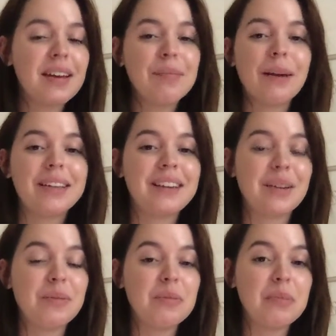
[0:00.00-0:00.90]
my dad
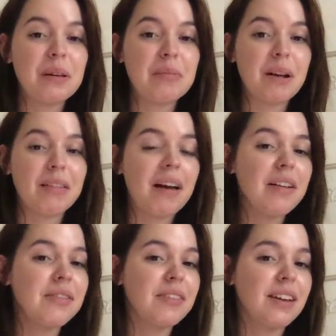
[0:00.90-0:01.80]
wouldn't be in my
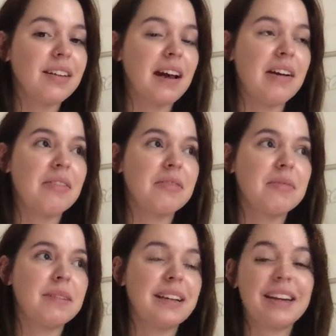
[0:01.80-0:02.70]
life, and now
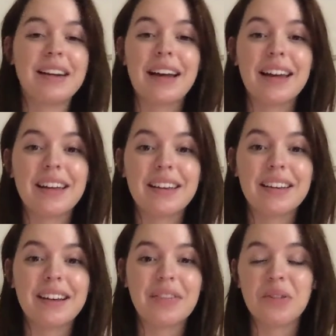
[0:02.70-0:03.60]
my dad and
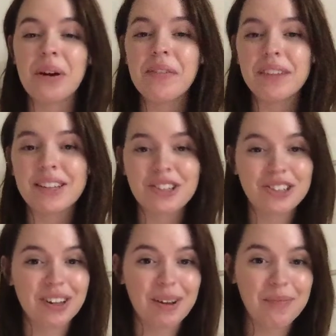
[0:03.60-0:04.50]
I have a great
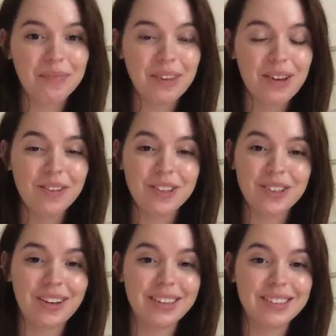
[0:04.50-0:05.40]
relationship, which is
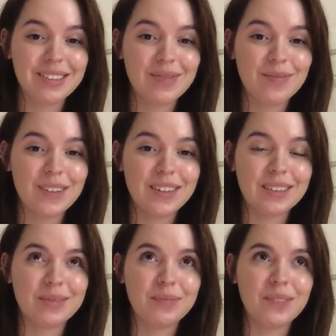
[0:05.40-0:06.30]
awesome.
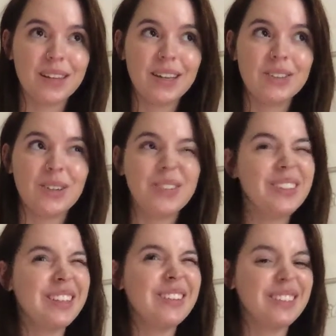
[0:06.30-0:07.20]
So I
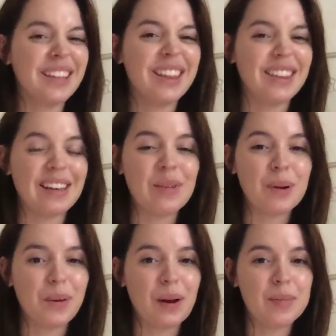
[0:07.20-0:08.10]
really, really thank
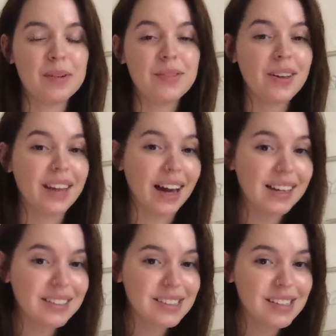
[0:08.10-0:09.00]
my grandpa for
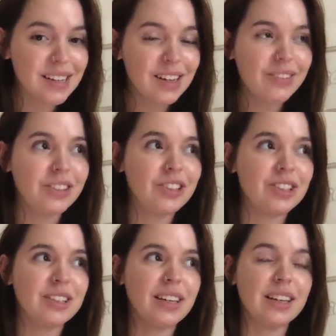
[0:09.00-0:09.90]
that, for
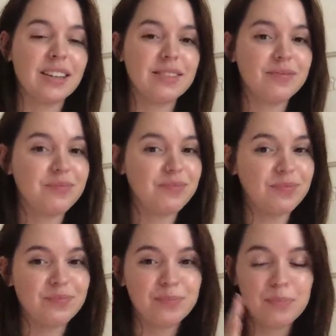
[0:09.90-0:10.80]
just like
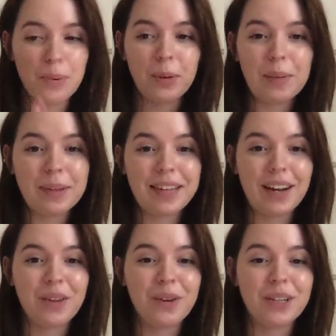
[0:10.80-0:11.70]
pointing my dad
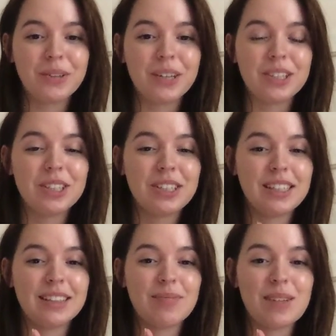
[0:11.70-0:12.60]
in the right direction
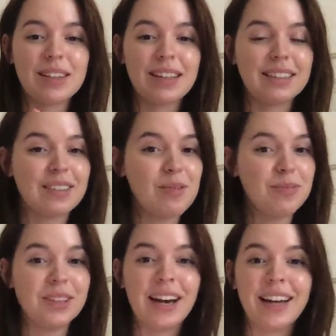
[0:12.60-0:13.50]
and being like, nope,
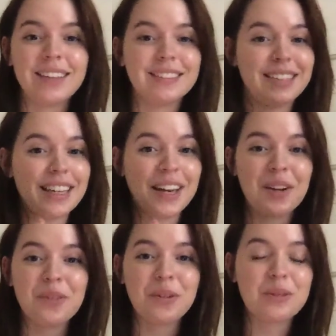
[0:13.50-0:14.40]
you gotta take care of your